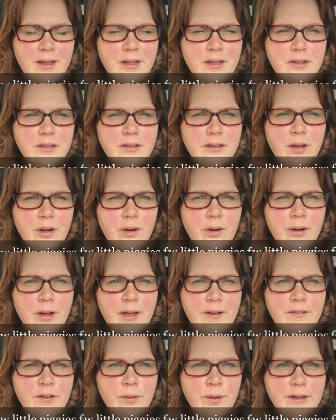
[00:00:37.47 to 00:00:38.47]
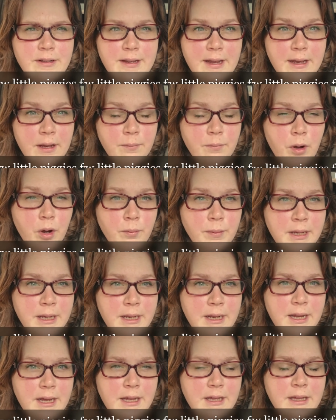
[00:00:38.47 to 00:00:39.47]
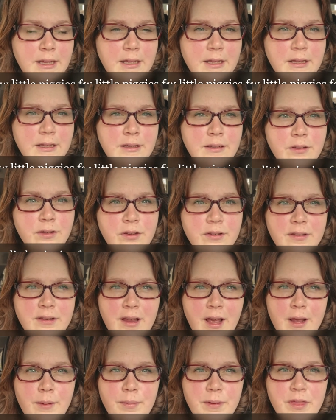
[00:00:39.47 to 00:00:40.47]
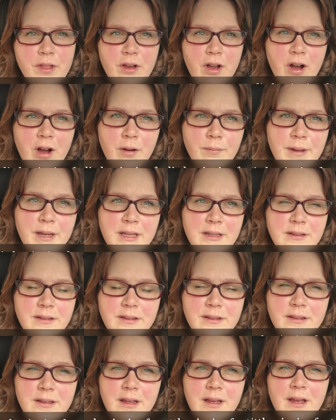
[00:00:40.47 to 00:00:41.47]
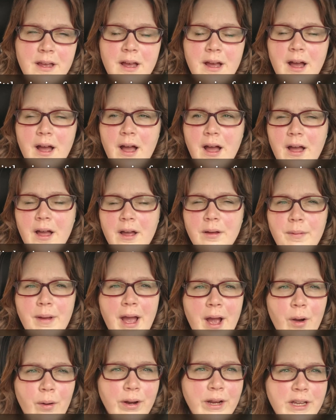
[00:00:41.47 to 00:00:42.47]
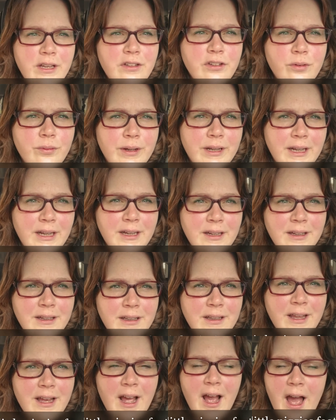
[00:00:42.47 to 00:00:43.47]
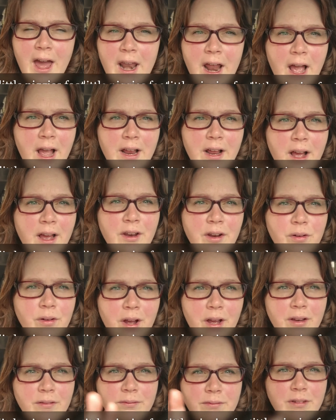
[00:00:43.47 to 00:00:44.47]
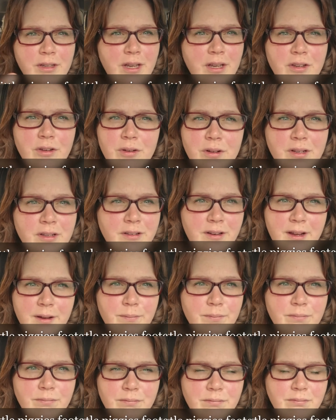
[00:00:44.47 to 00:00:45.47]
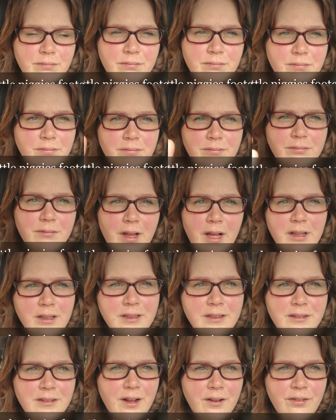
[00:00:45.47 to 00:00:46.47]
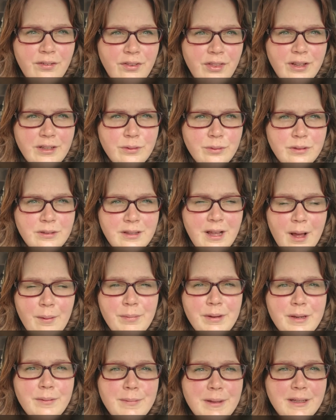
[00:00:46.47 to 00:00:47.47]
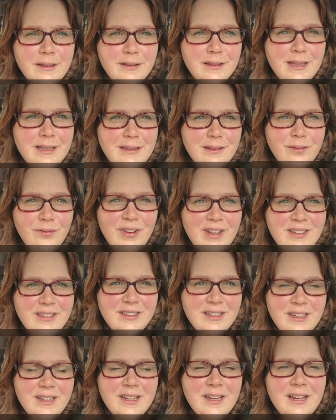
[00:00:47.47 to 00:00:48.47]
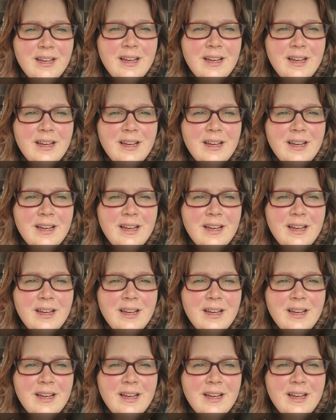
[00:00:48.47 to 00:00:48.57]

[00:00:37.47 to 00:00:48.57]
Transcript: So if you want to take a moment and type in the comments, um, how are you doing? Like, and I, I don't, I, and you can type ugly stuff if that's what's happening, because let's face it,